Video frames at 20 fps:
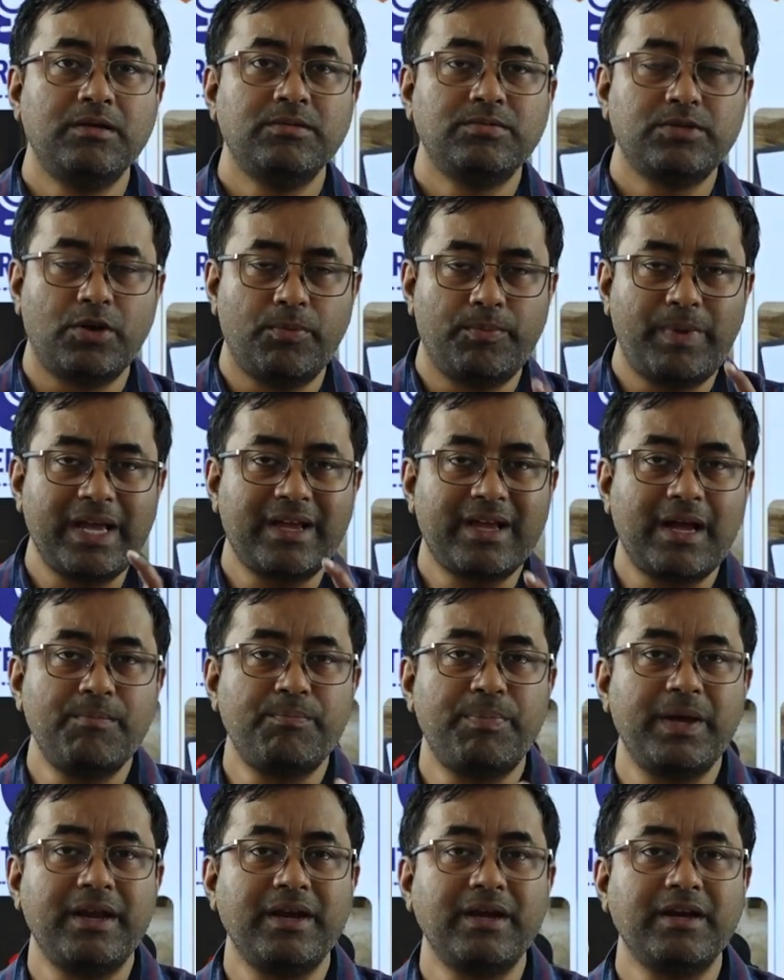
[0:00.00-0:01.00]
So by
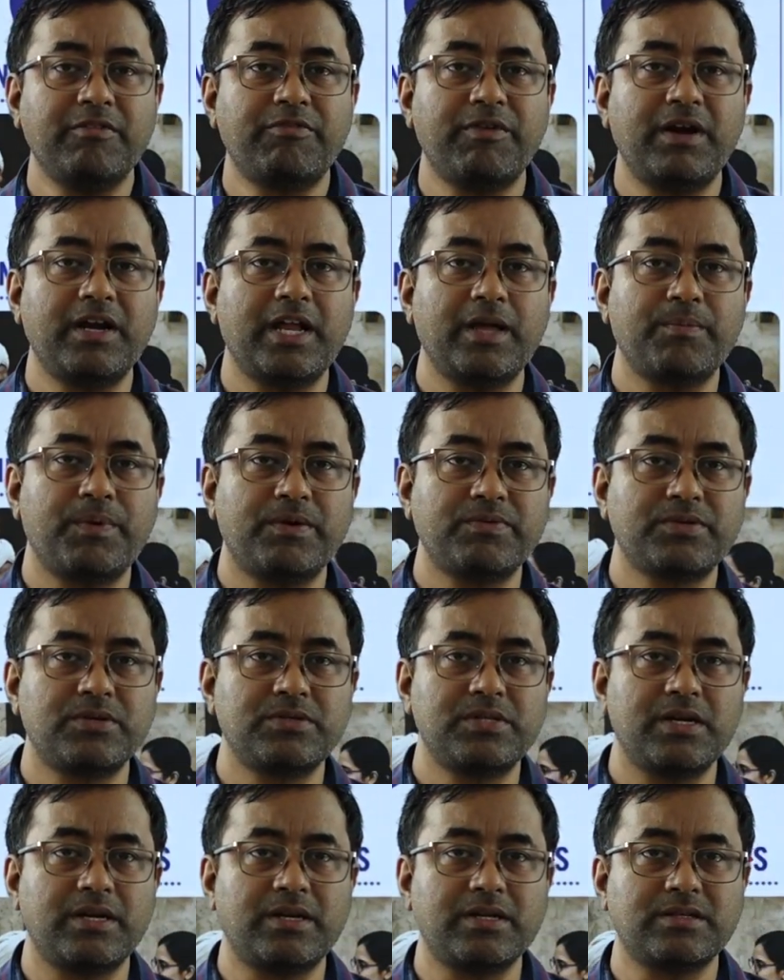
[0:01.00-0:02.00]
comparing different type of
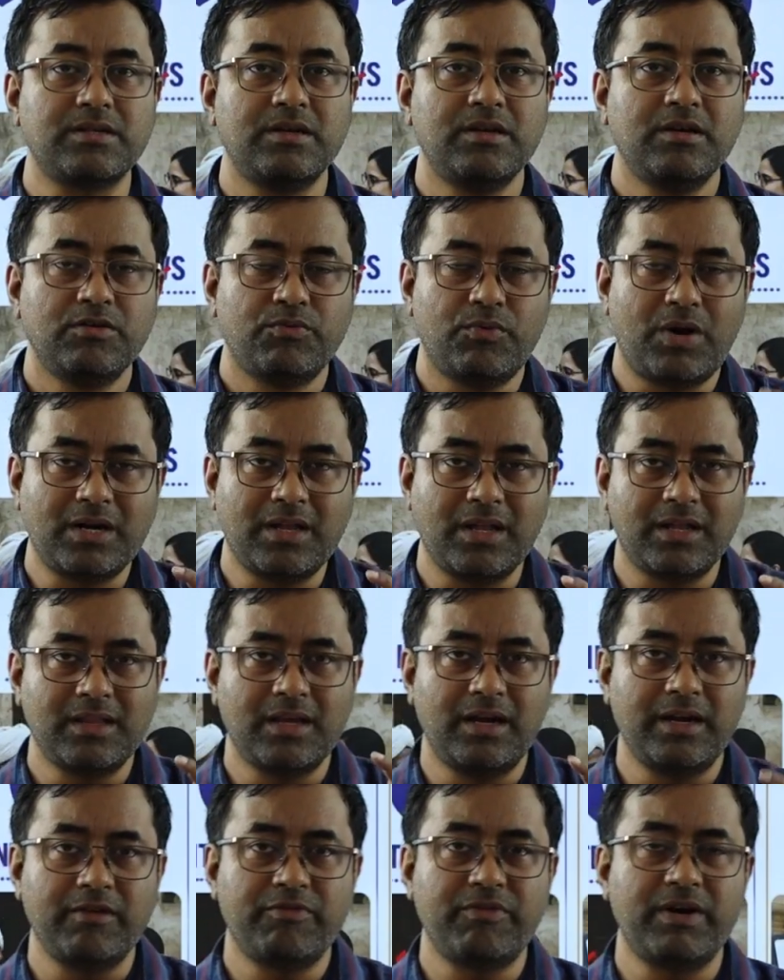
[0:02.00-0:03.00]
societies, what are
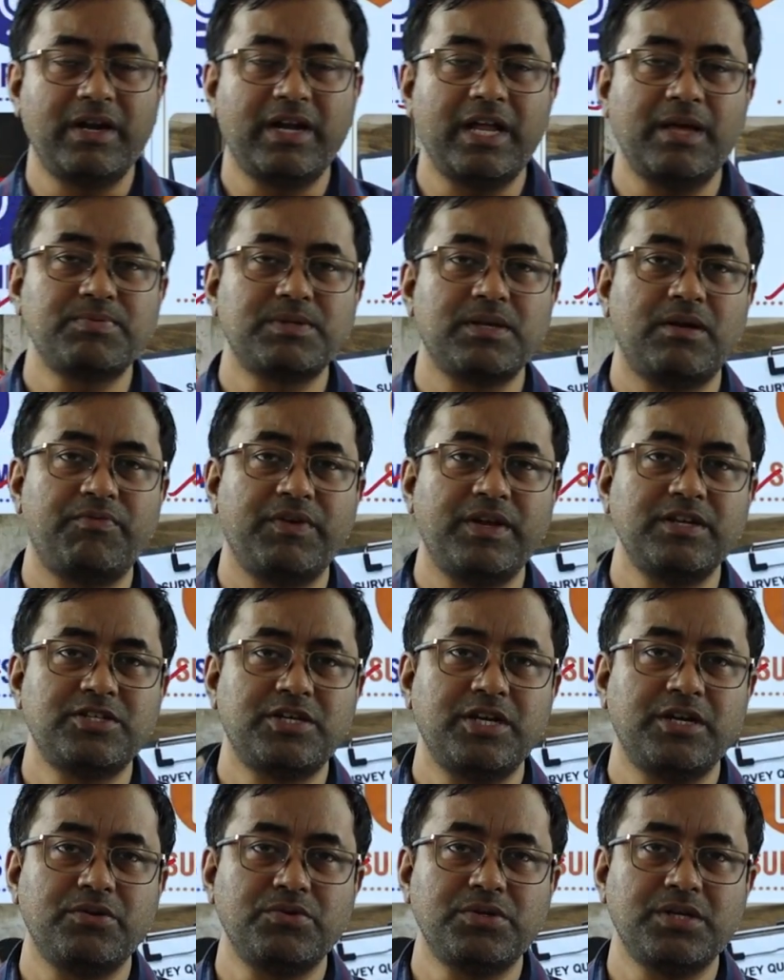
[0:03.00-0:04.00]
the different types of
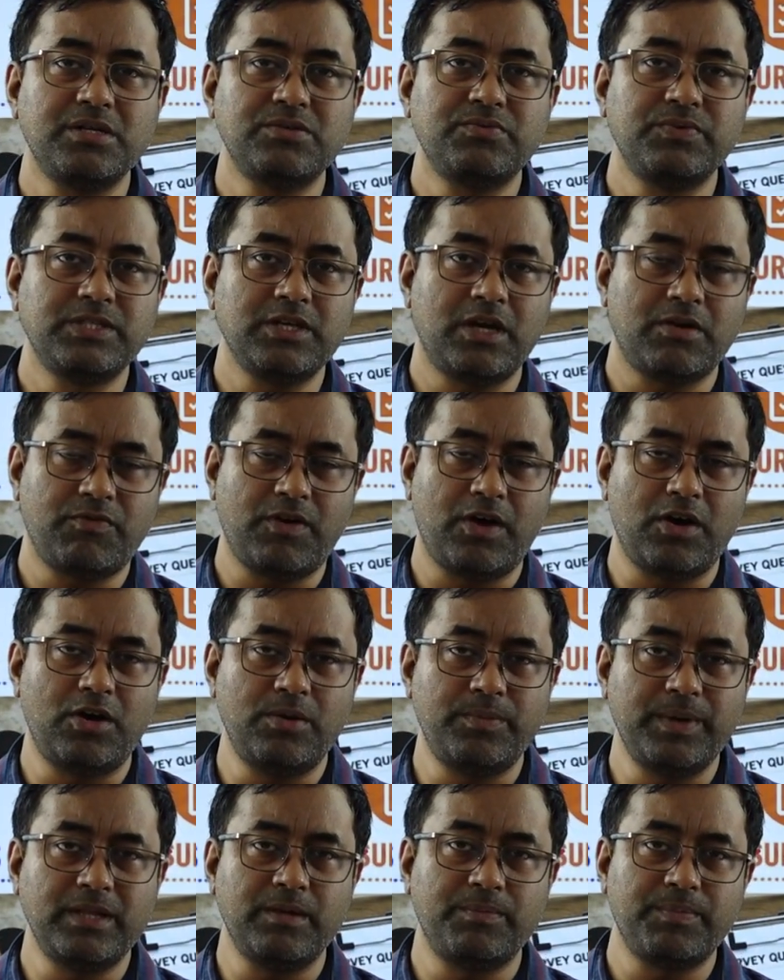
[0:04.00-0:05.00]
institutions which are
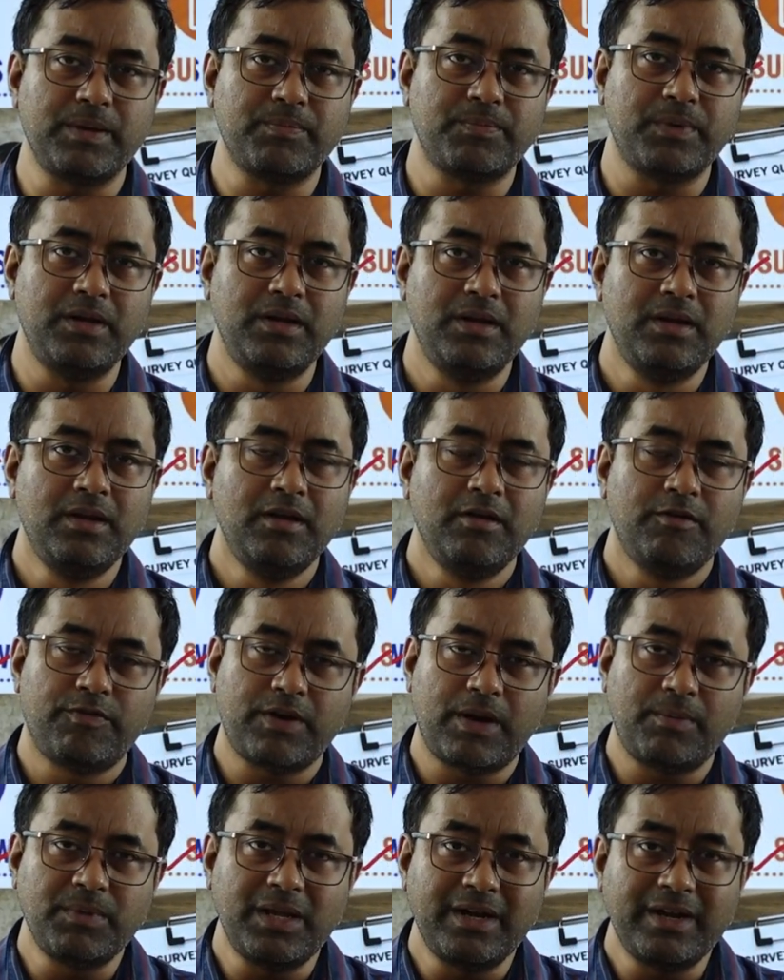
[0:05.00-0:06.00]
followed by the people
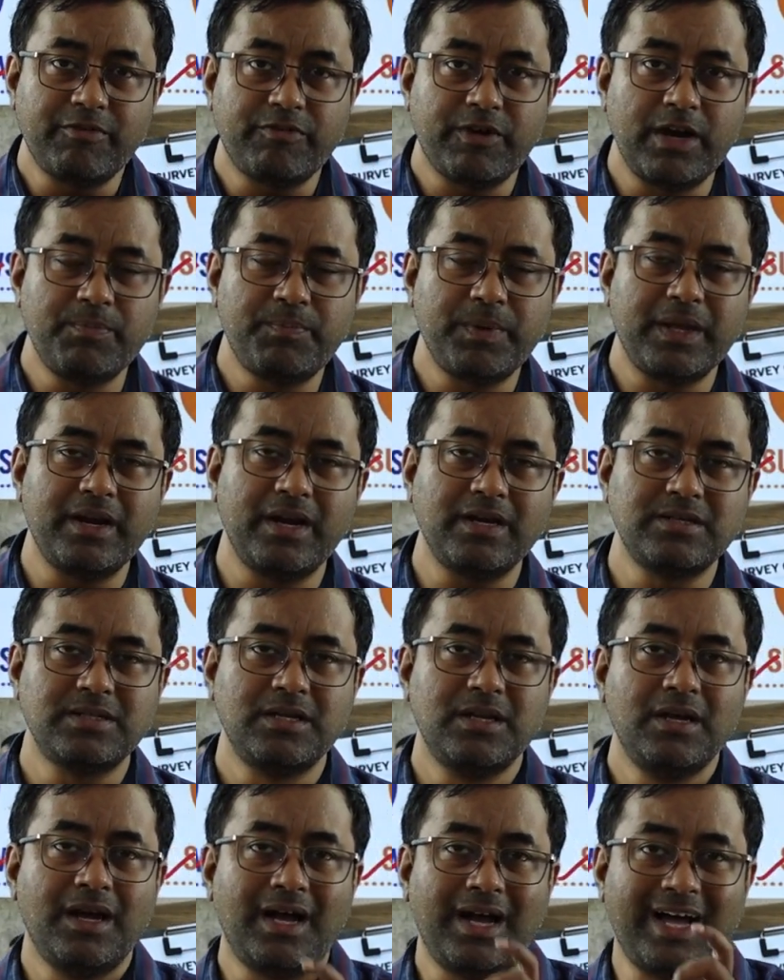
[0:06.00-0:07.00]
from the different periods
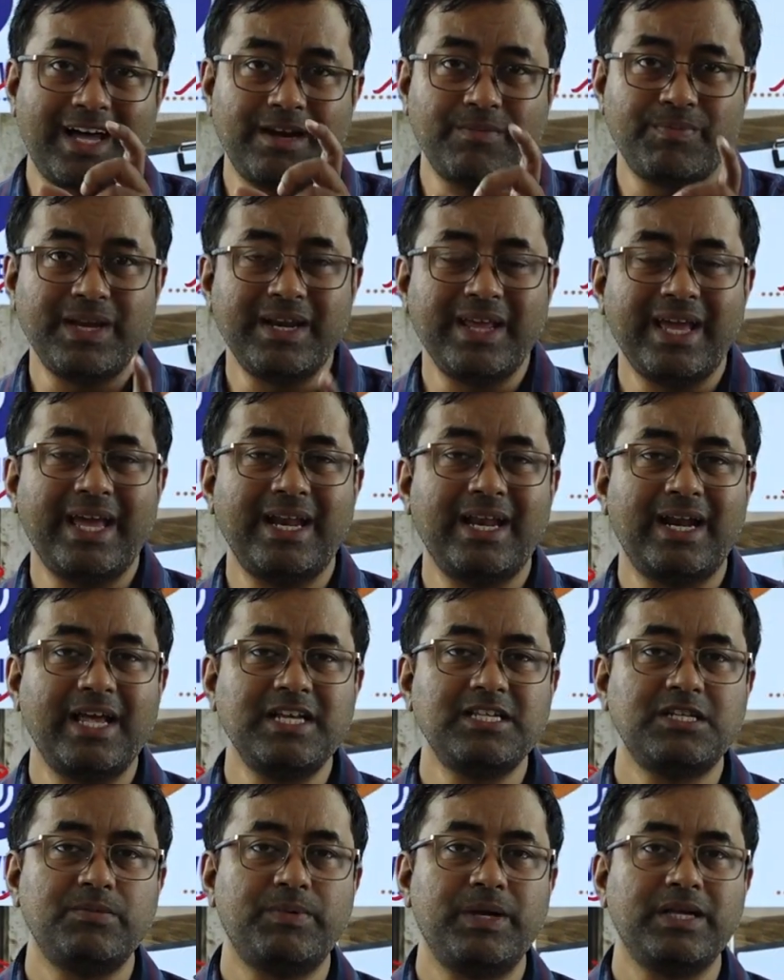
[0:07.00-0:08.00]
are being
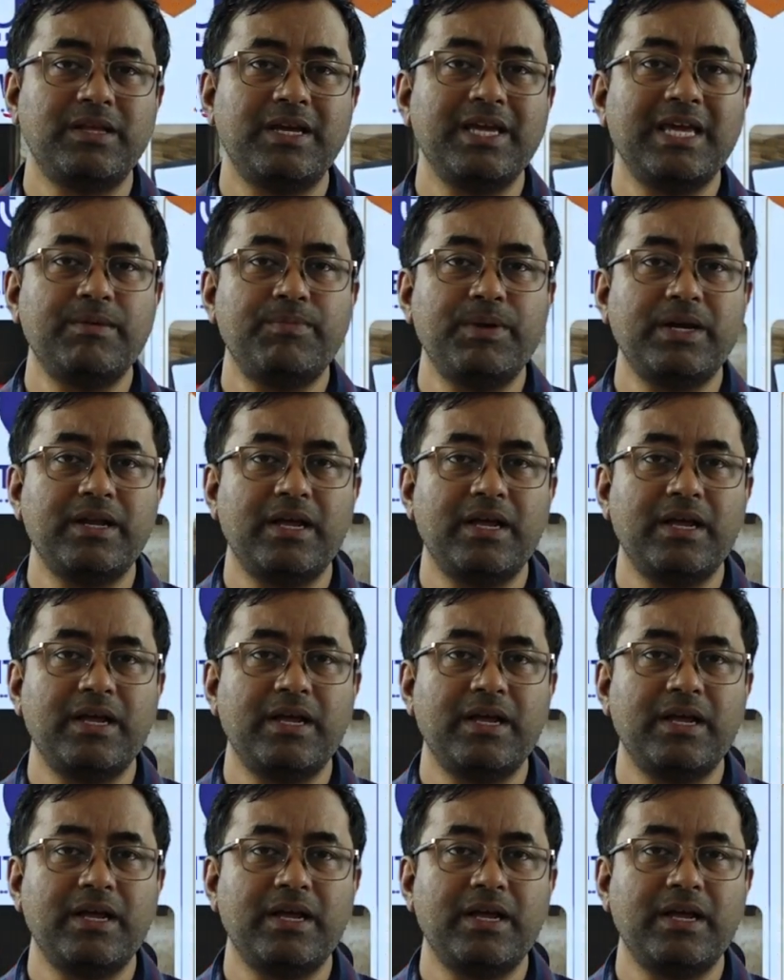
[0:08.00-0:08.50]
analyzed by the E.B.